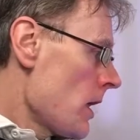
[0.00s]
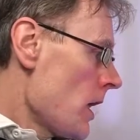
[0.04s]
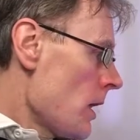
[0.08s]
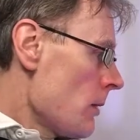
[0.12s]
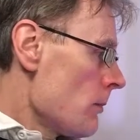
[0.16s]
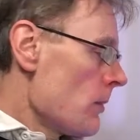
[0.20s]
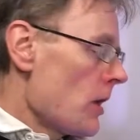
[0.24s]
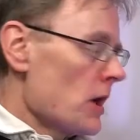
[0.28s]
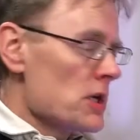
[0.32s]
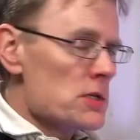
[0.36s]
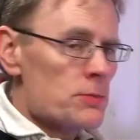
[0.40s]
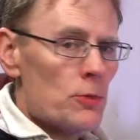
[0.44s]

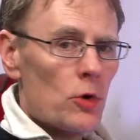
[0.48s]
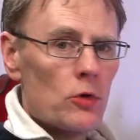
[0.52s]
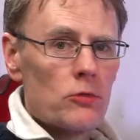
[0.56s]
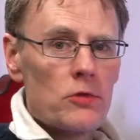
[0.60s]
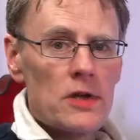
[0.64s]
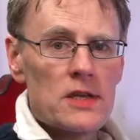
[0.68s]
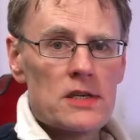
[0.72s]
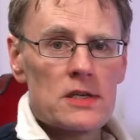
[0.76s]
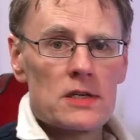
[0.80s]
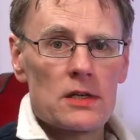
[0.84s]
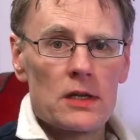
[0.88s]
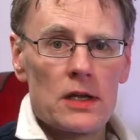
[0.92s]
Much more
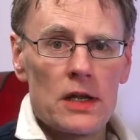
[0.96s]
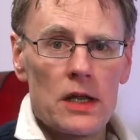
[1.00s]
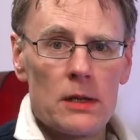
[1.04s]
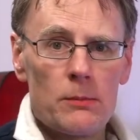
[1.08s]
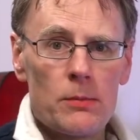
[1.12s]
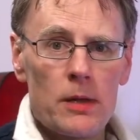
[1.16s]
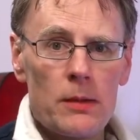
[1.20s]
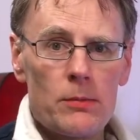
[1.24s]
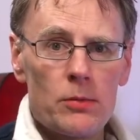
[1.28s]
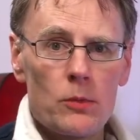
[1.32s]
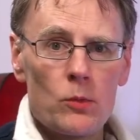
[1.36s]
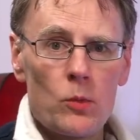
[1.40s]
recently,
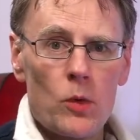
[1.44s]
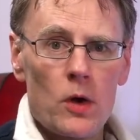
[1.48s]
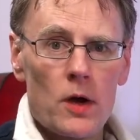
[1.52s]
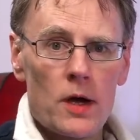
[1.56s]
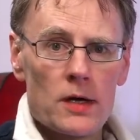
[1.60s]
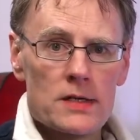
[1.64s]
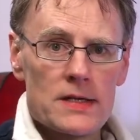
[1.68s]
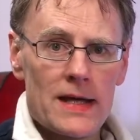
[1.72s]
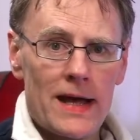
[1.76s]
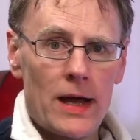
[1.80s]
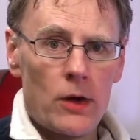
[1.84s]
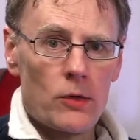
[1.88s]
people
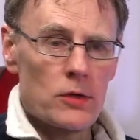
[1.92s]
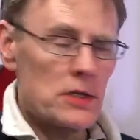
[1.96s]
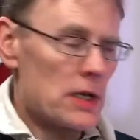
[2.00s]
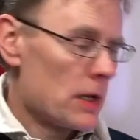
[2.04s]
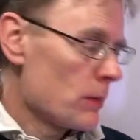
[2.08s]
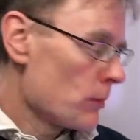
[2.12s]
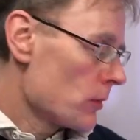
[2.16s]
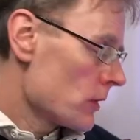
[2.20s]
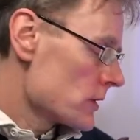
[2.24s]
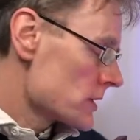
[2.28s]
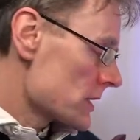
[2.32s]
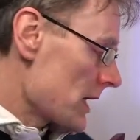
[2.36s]
worked out it
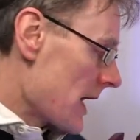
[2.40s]
was